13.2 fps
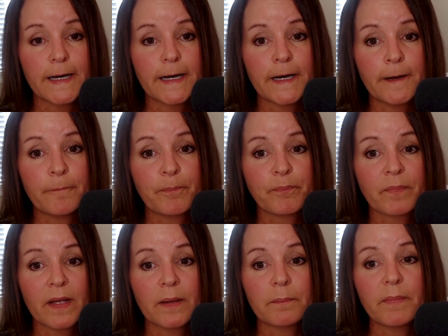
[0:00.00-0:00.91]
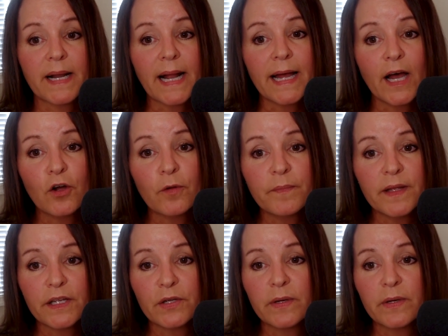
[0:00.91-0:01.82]
But I hope
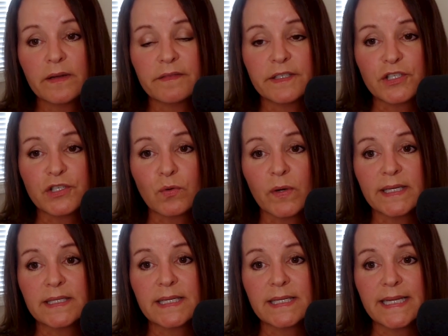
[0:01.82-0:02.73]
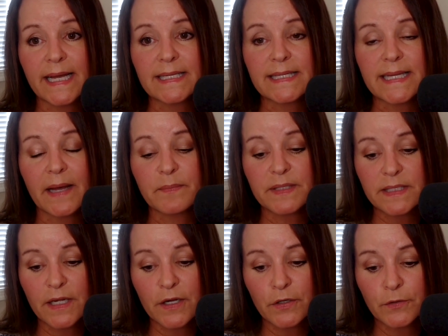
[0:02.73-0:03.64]
that you have enjoyed today's
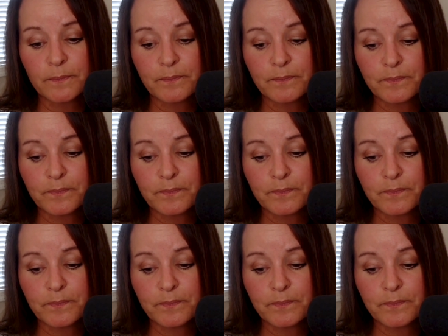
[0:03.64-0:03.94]
episode.